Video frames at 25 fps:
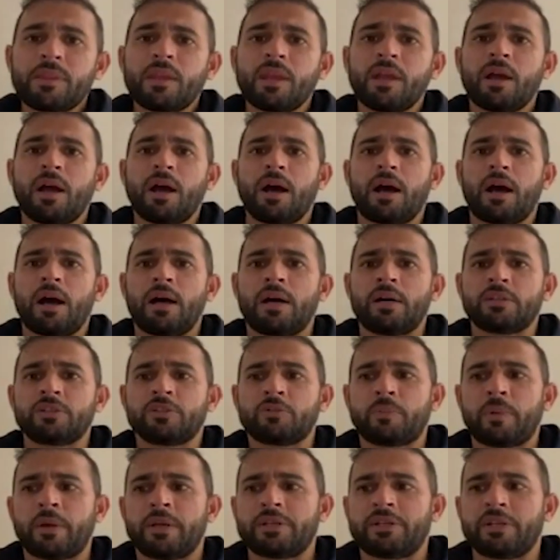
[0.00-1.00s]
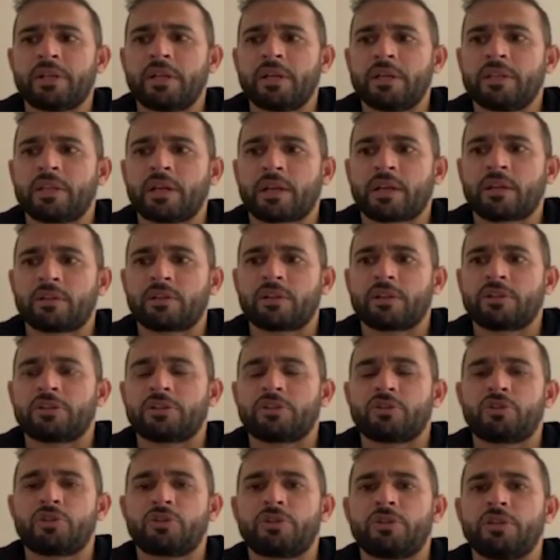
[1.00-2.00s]
especially
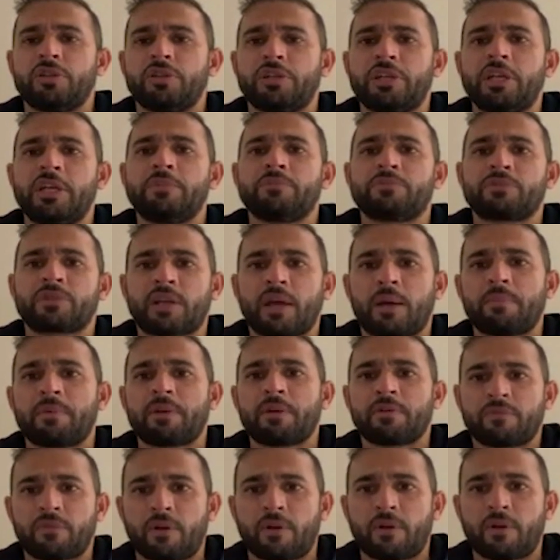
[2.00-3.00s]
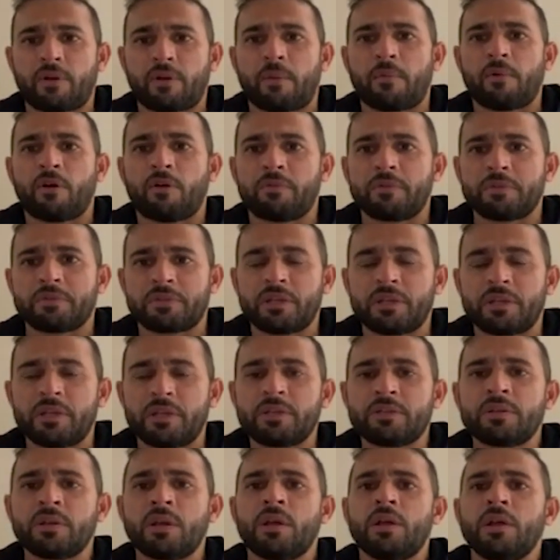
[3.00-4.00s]
the teams coming from overseas.
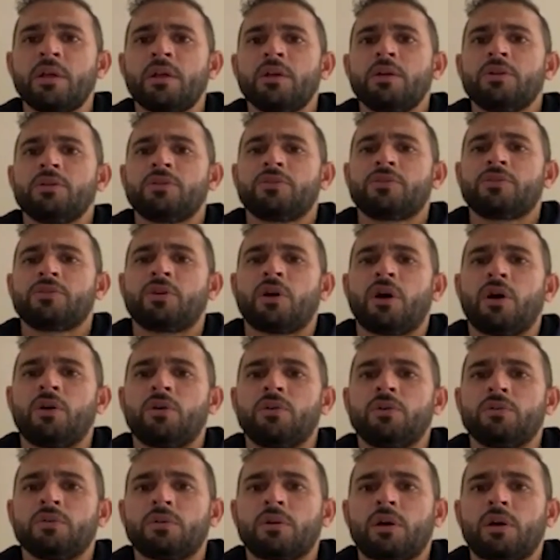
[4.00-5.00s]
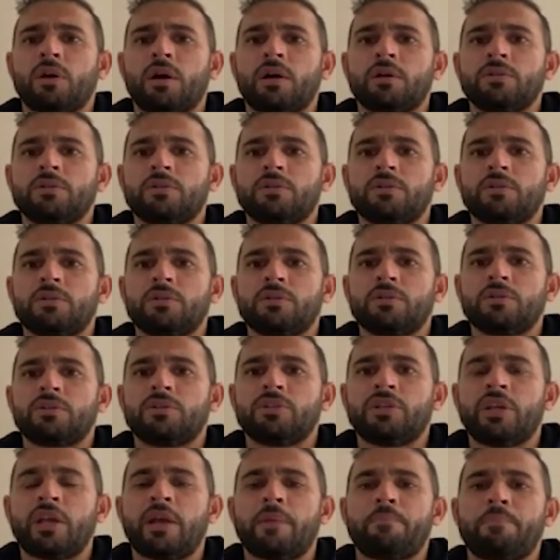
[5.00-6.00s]
So
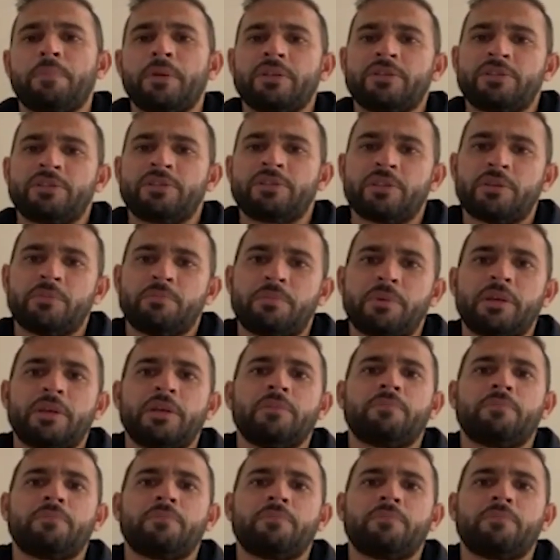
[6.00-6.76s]
ye PCB